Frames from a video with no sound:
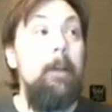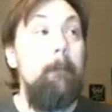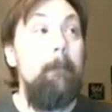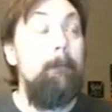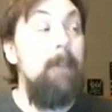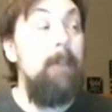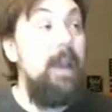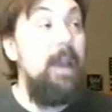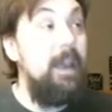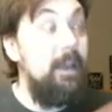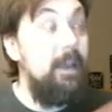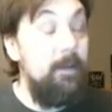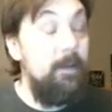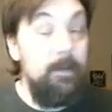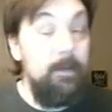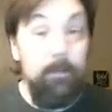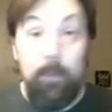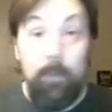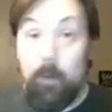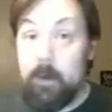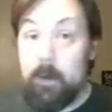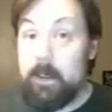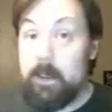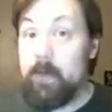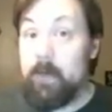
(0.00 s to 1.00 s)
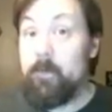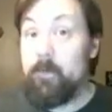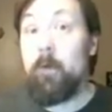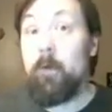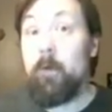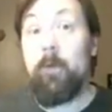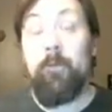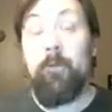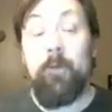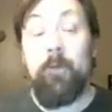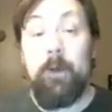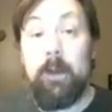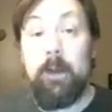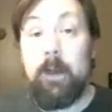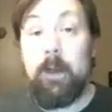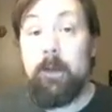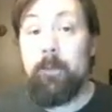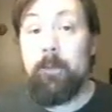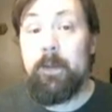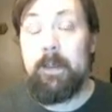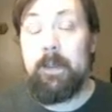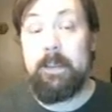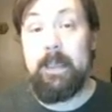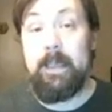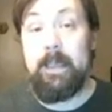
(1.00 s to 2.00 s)
make it more difficult for you to
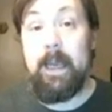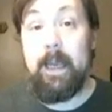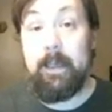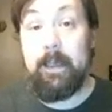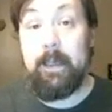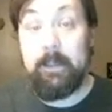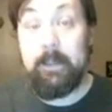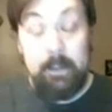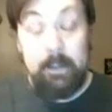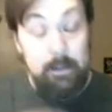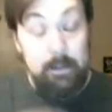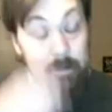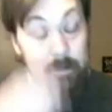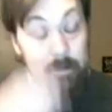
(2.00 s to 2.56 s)
complete tasks.